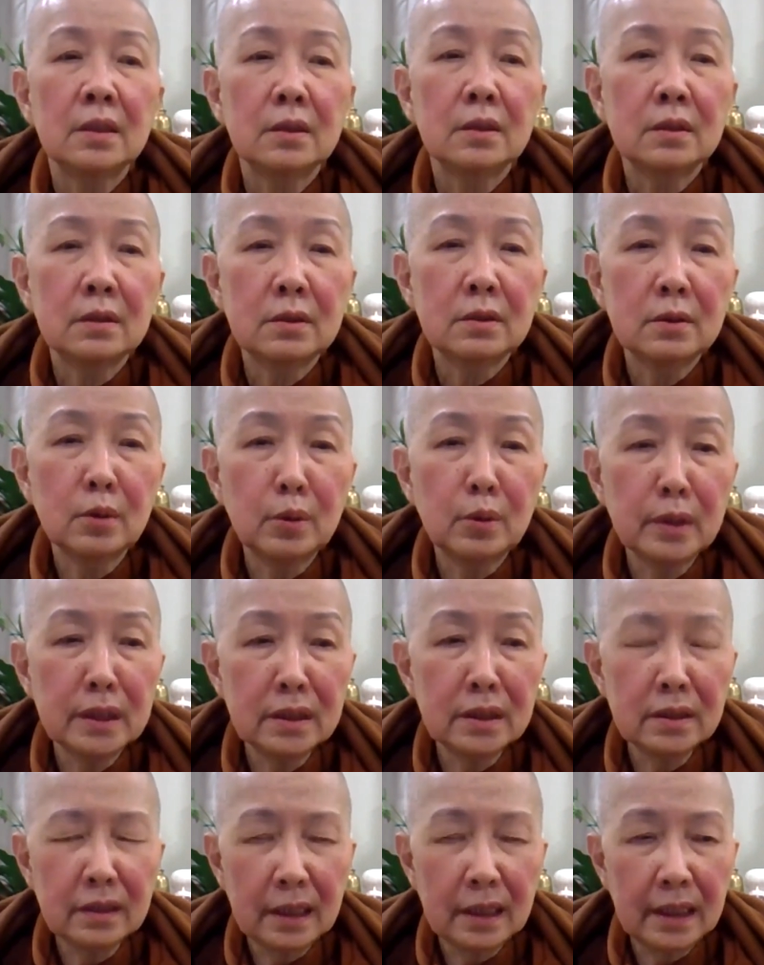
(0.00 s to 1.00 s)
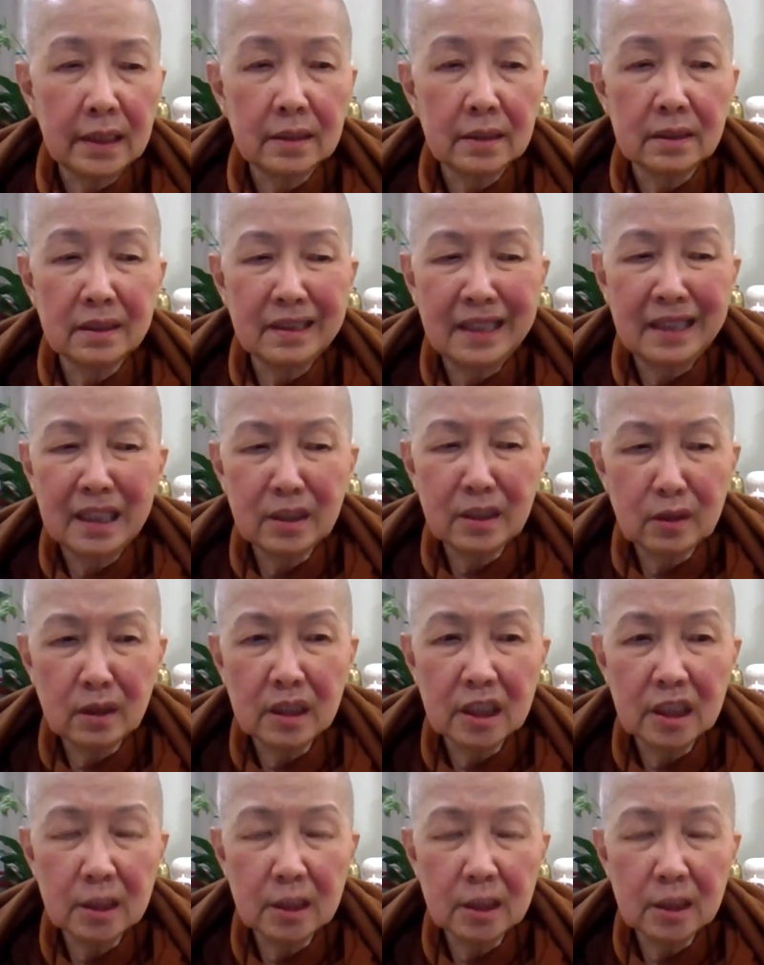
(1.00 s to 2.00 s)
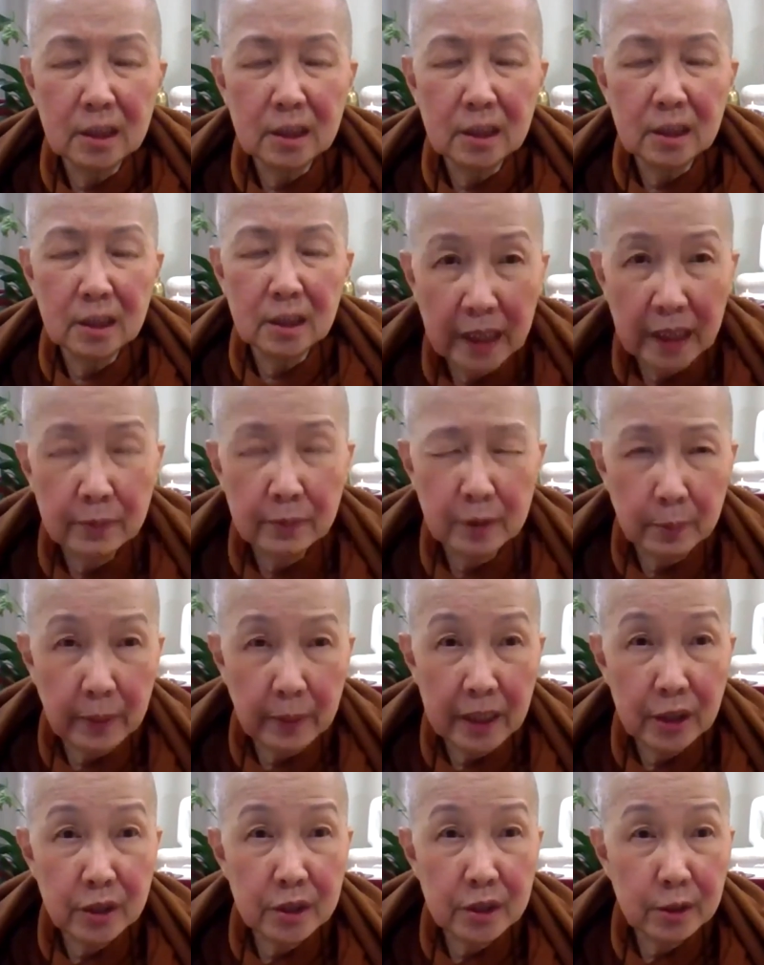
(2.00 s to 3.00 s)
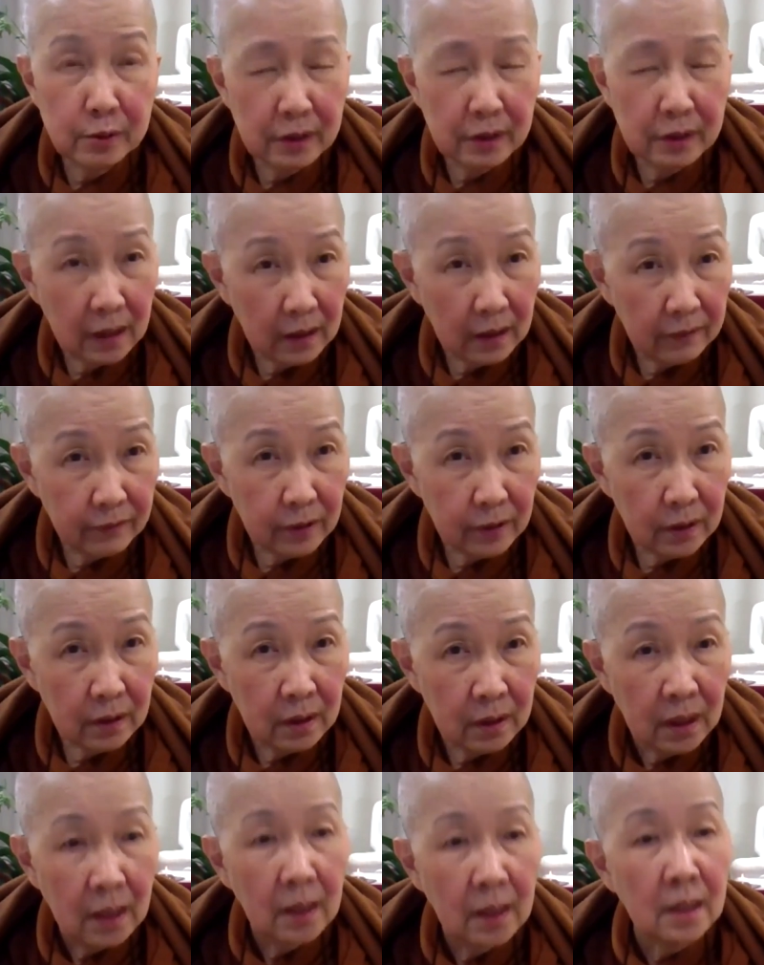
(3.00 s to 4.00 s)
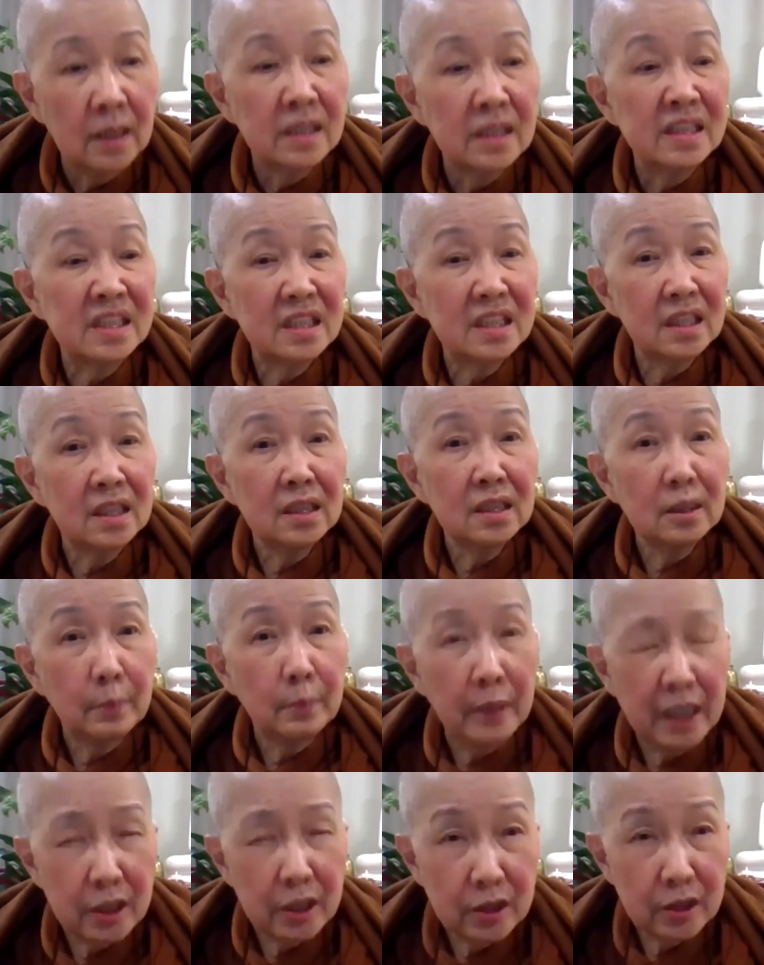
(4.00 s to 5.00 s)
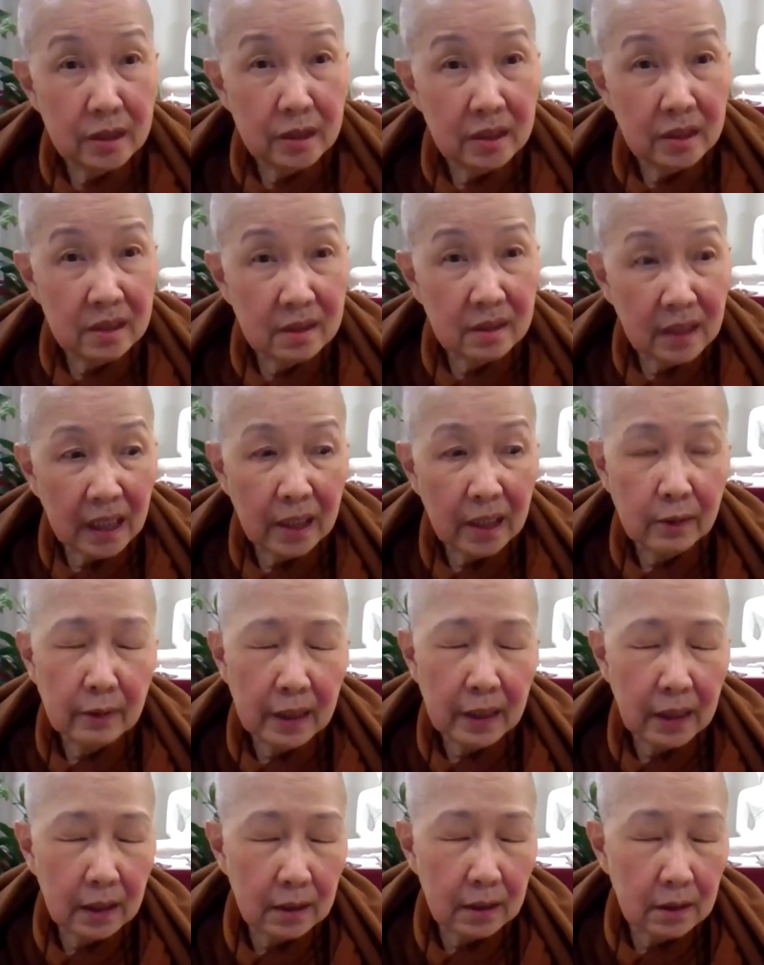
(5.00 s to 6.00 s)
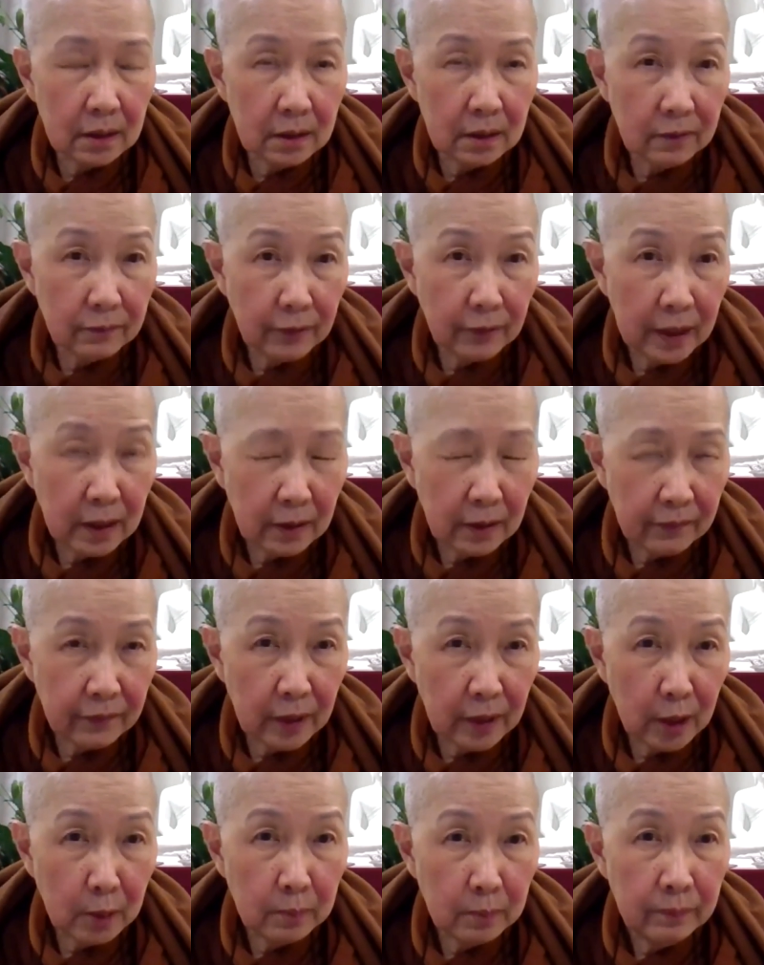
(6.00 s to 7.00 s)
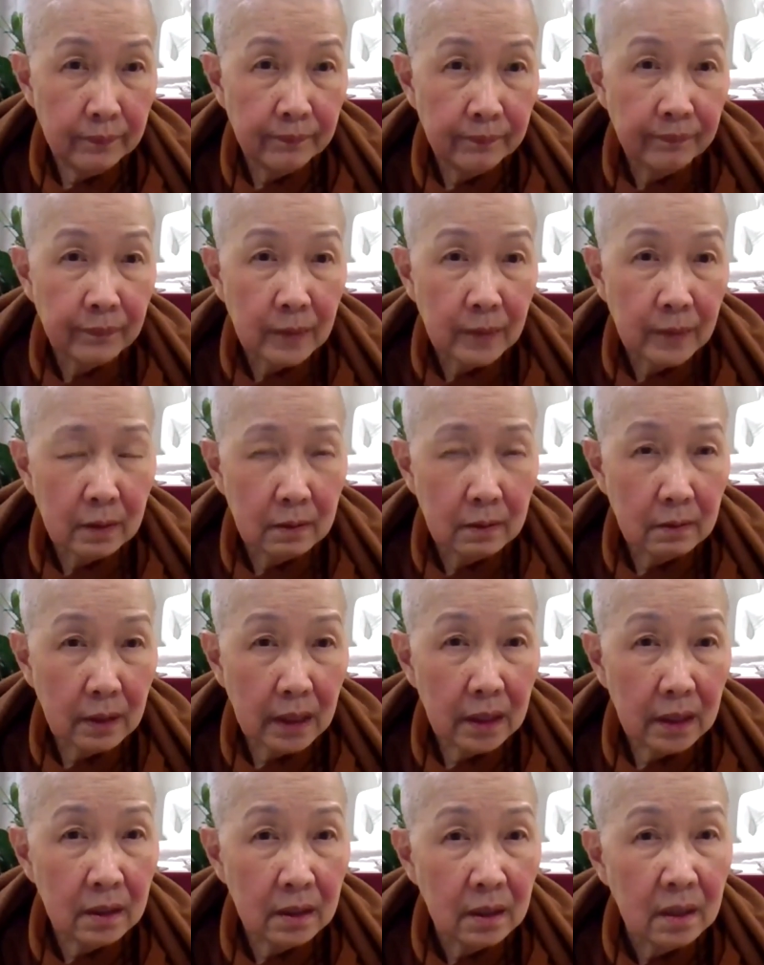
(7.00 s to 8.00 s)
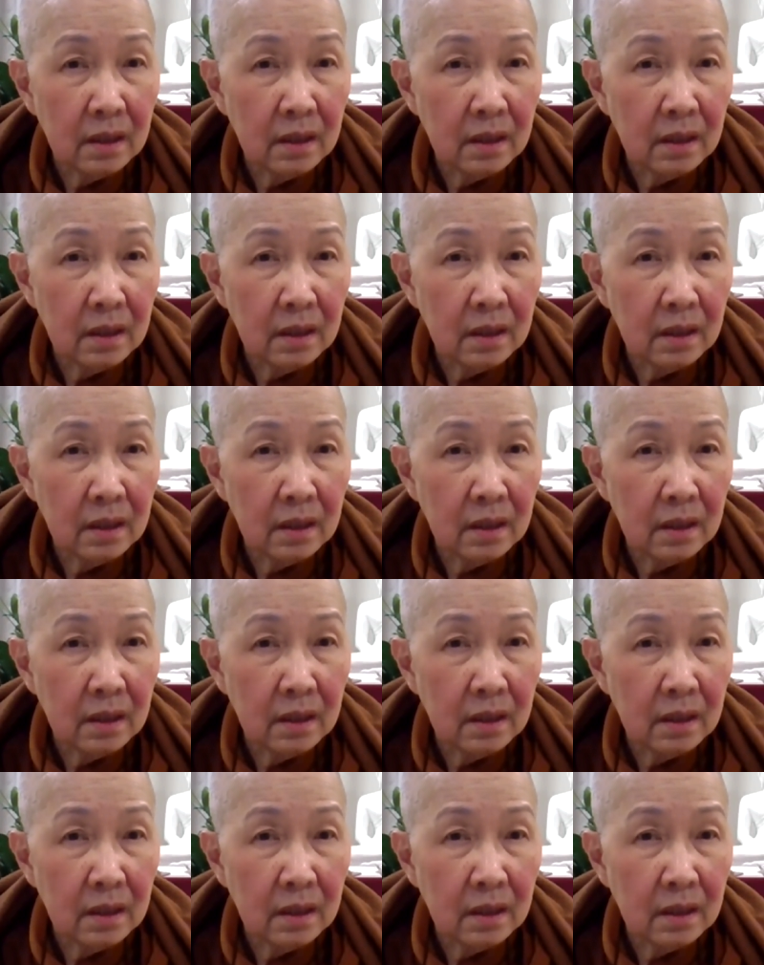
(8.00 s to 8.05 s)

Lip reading: knowing that they are not able to help the patients recover, seeing the patients die right in front of them, right?